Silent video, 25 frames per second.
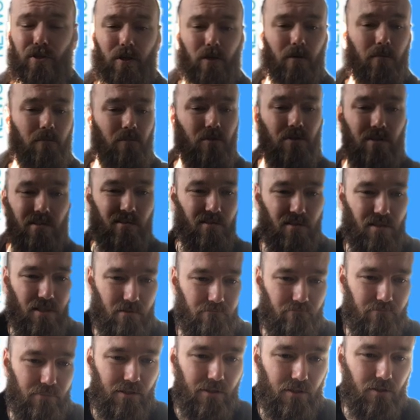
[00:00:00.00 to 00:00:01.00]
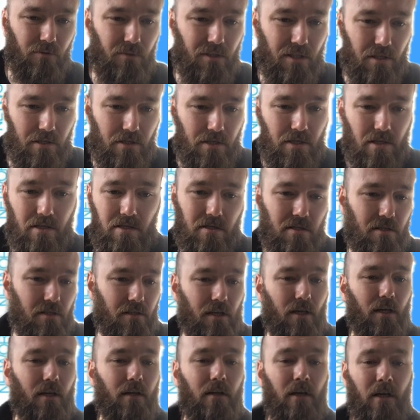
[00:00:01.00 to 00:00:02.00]
jobs that simply don't exist
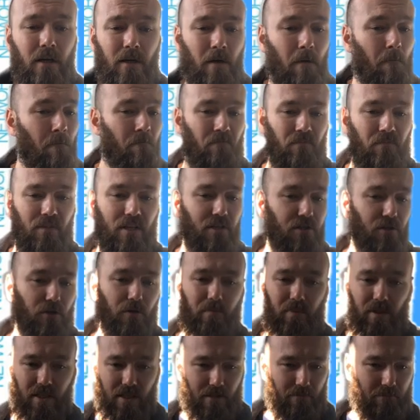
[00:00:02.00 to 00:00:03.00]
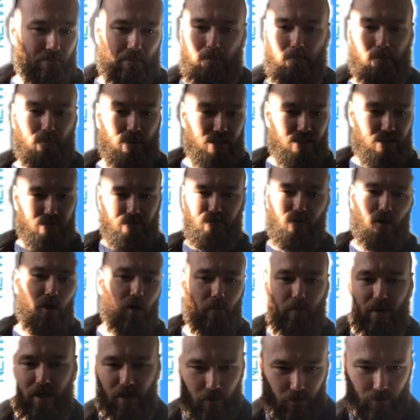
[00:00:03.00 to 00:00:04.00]
today. This could be bit
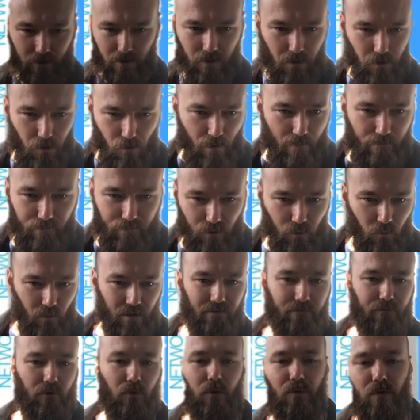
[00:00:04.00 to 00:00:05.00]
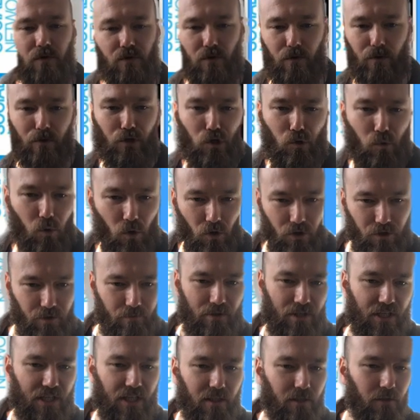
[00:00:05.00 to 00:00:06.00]
farming or crypto influencer or
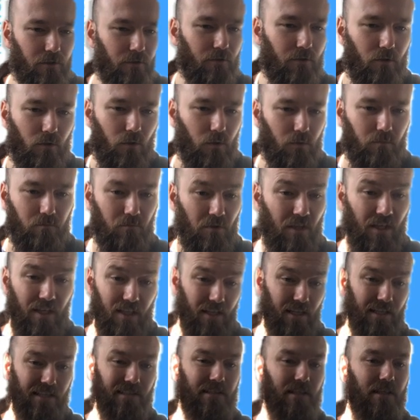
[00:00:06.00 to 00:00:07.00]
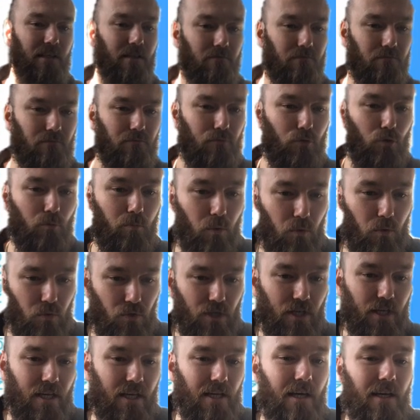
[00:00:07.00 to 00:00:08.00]
quantum annealer or indeed robo
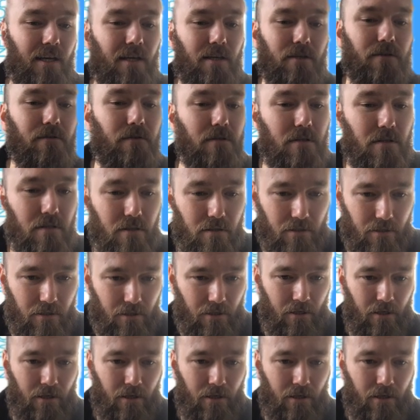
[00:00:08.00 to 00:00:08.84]
psychiatrist.